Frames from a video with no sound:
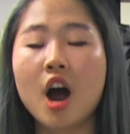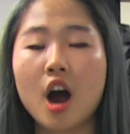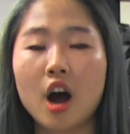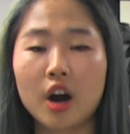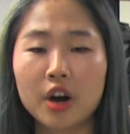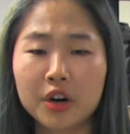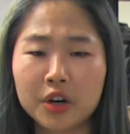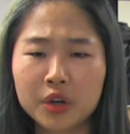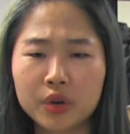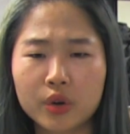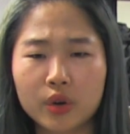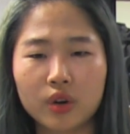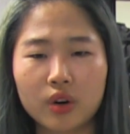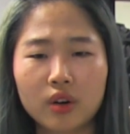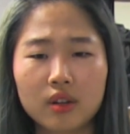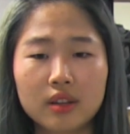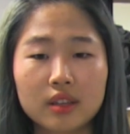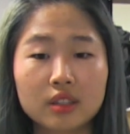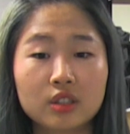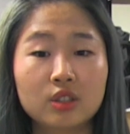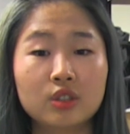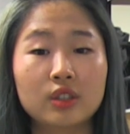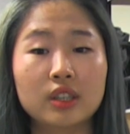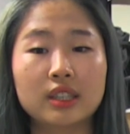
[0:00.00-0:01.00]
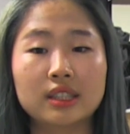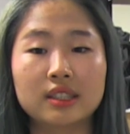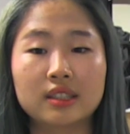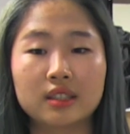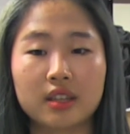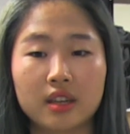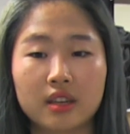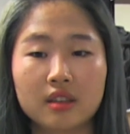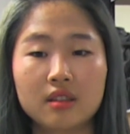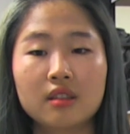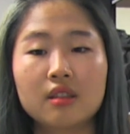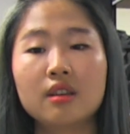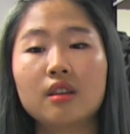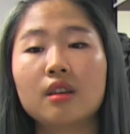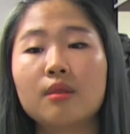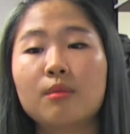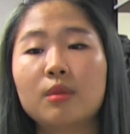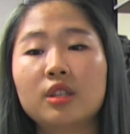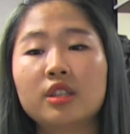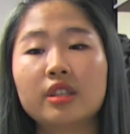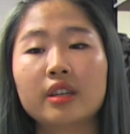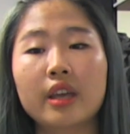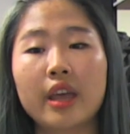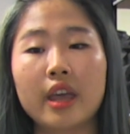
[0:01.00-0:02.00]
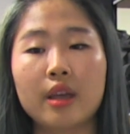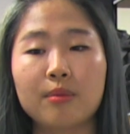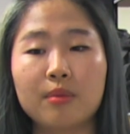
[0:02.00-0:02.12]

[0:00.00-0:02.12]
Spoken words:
Our goal is to extend the imaging